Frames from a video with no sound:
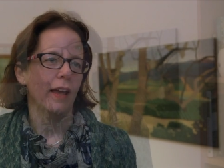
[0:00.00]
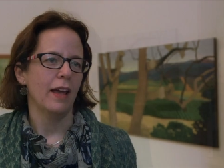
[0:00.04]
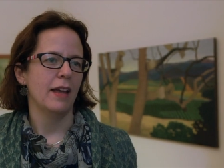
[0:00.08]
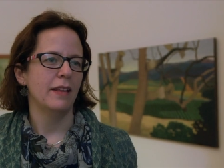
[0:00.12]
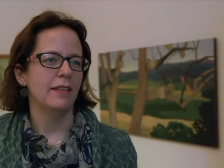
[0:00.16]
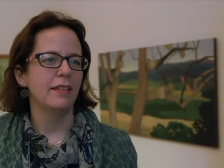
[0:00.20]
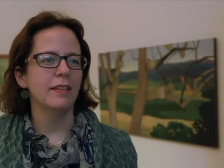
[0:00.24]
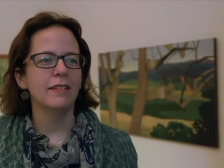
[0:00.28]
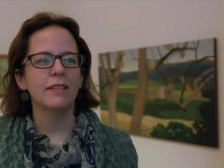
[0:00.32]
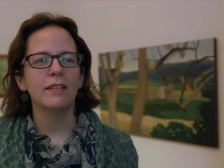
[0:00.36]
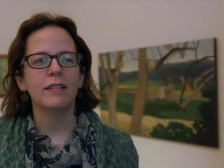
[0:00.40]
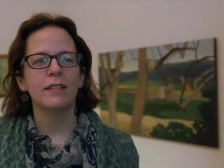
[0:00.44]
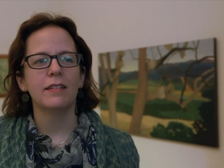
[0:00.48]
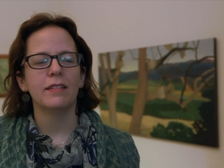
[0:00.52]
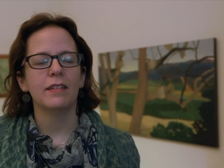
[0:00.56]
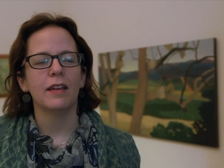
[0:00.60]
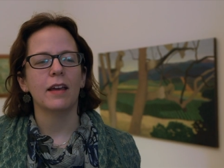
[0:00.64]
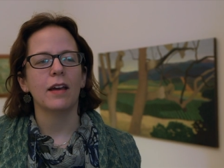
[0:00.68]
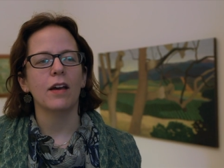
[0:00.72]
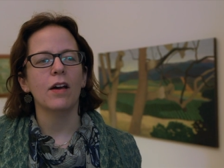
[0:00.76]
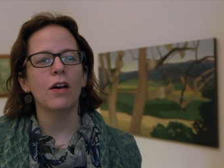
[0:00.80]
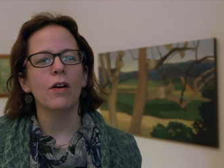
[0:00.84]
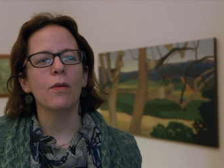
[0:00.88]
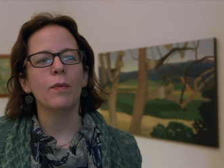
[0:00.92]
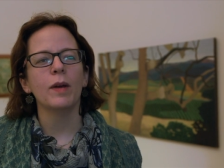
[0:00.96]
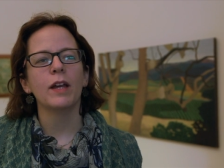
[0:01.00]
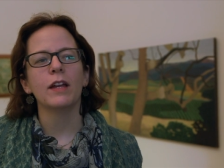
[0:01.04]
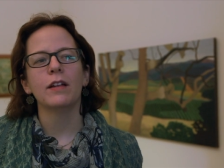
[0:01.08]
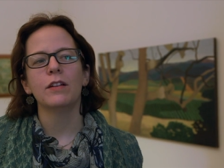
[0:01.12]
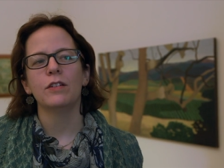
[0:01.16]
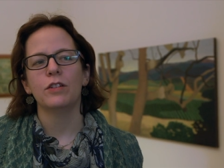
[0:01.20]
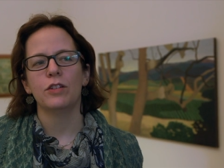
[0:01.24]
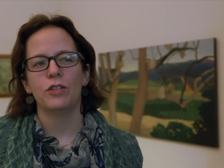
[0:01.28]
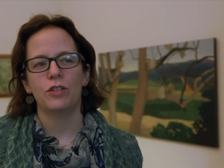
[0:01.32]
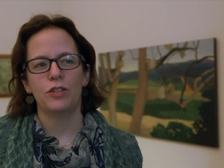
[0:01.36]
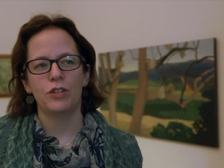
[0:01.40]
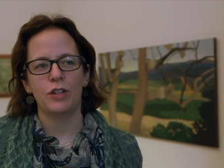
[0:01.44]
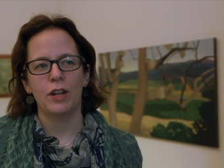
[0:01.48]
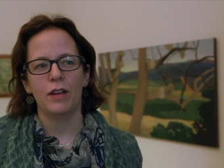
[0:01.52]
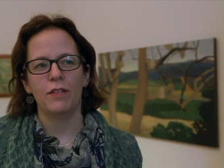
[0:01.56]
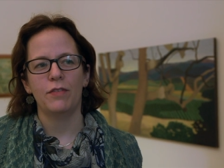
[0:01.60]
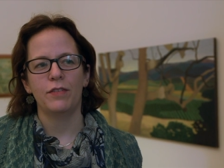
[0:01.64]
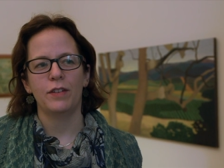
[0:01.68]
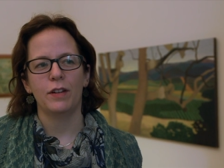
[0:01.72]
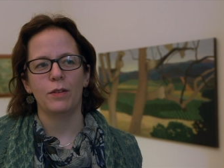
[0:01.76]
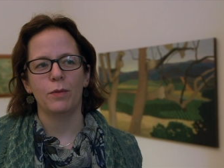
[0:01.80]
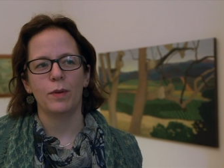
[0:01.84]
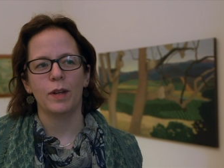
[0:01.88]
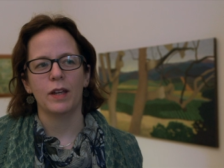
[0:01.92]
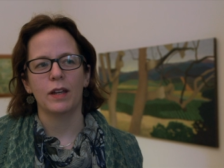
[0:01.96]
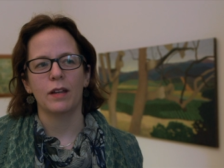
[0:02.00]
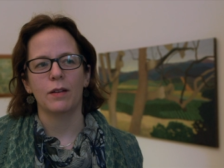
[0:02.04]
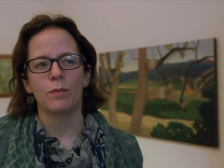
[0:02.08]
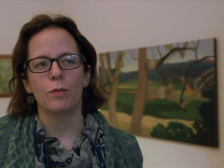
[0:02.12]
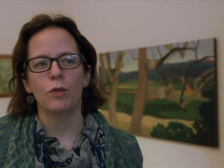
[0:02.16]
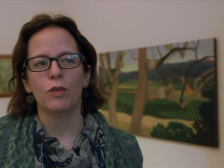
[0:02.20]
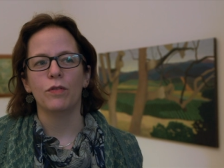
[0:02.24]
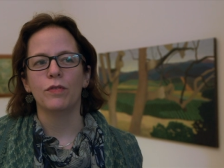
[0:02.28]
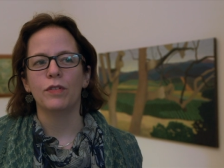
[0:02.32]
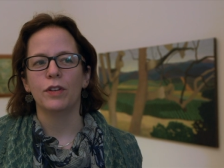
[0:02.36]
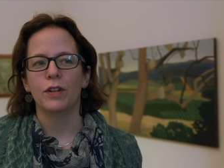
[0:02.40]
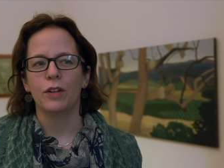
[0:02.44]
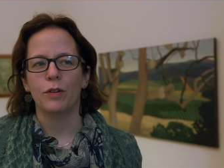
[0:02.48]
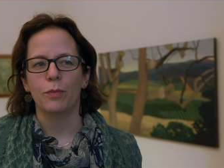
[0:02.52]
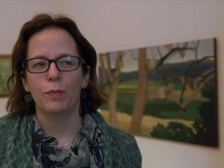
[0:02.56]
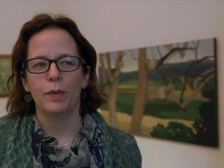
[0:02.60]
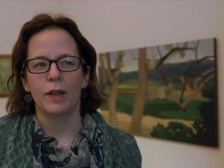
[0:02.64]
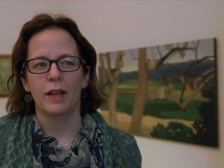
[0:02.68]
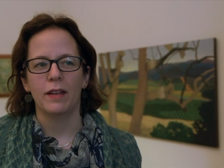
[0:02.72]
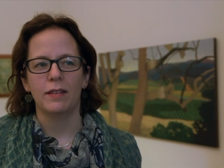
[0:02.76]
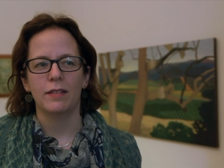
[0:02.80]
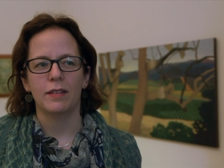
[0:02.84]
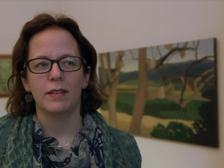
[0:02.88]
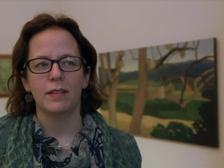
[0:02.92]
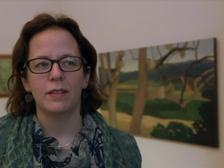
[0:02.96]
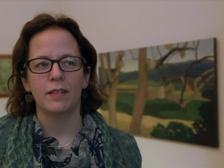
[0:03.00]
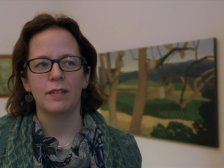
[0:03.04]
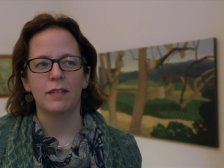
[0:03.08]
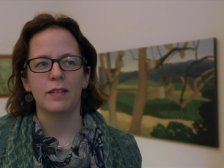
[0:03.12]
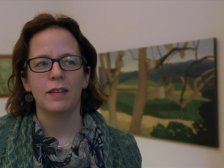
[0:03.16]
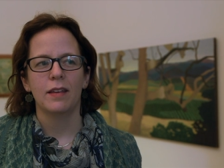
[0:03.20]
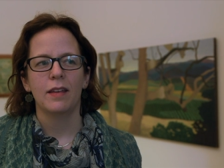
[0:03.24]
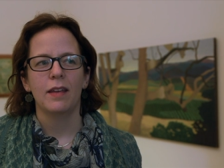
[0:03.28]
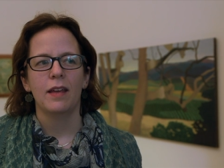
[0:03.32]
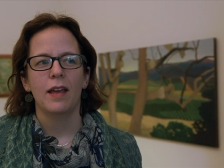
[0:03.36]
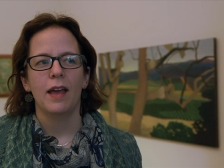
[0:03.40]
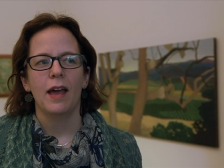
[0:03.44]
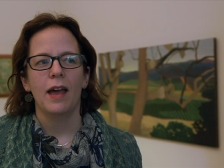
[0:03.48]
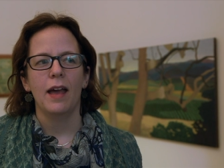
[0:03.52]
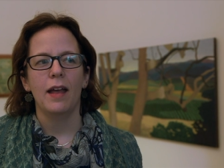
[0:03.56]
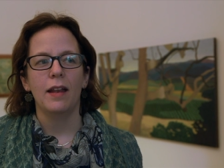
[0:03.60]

It's easy to say, oh, we can just shift and we can move to new places.